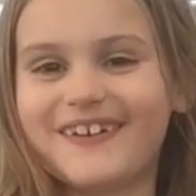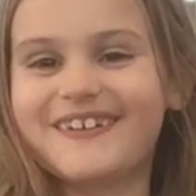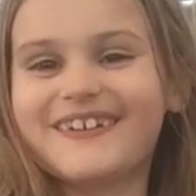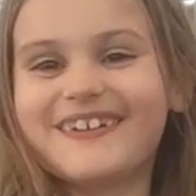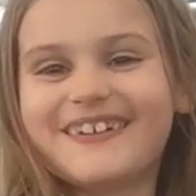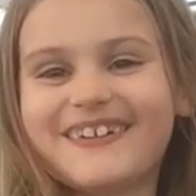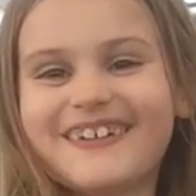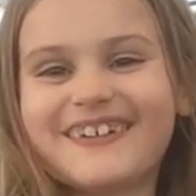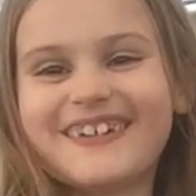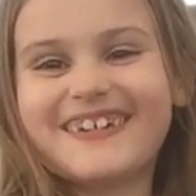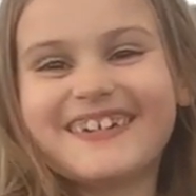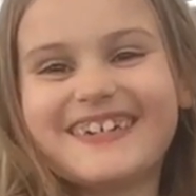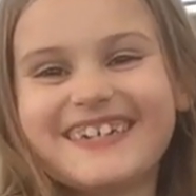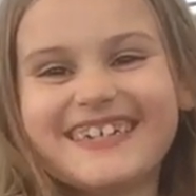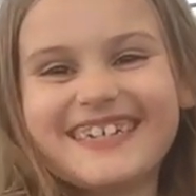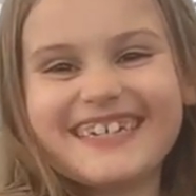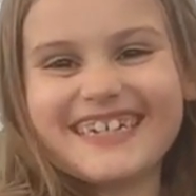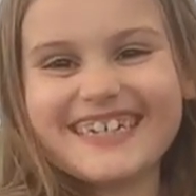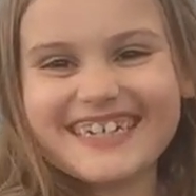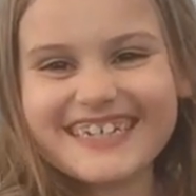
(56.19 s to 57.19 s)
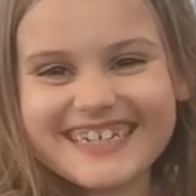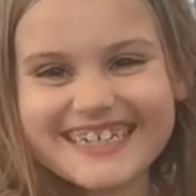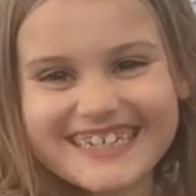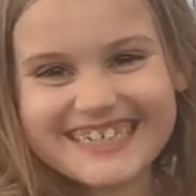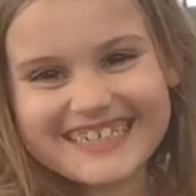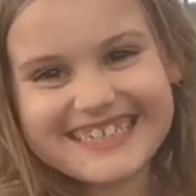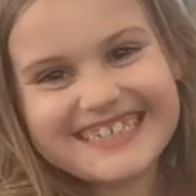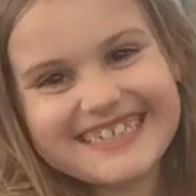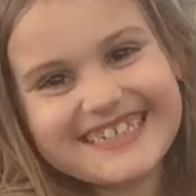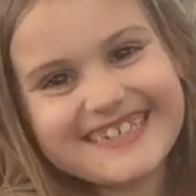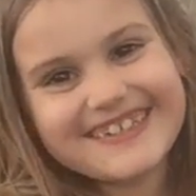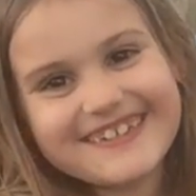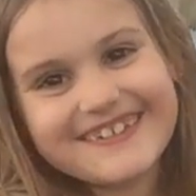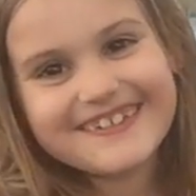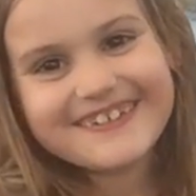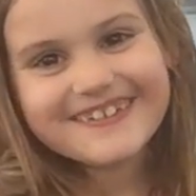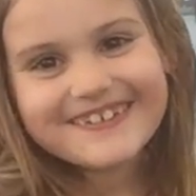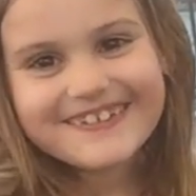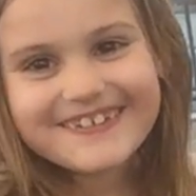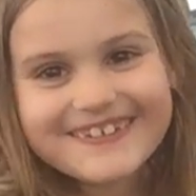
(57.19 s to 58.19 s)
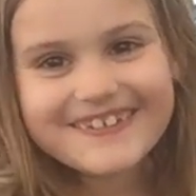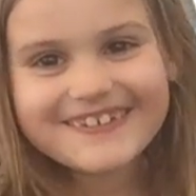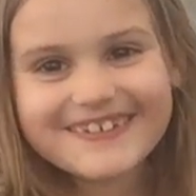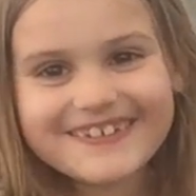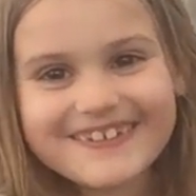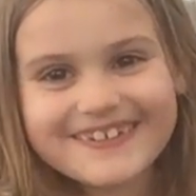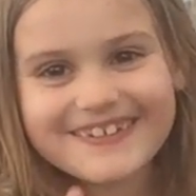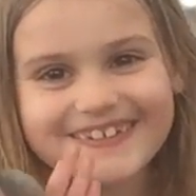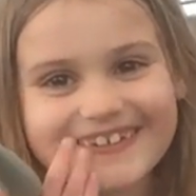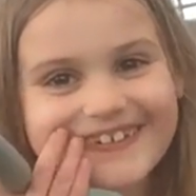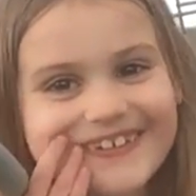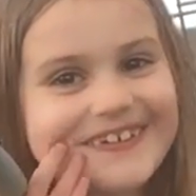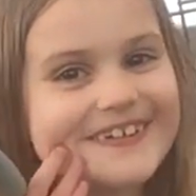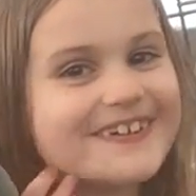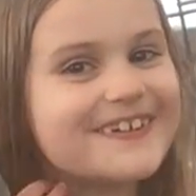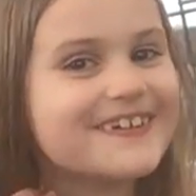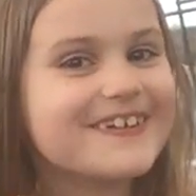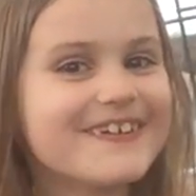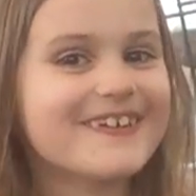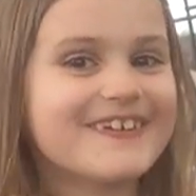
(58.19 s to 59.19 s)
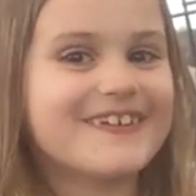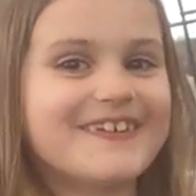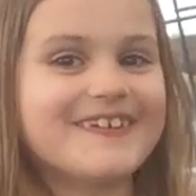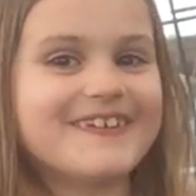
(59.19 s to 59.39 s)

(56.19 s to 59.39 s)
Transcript: A dibber. So, what we're going to do, we're going to sow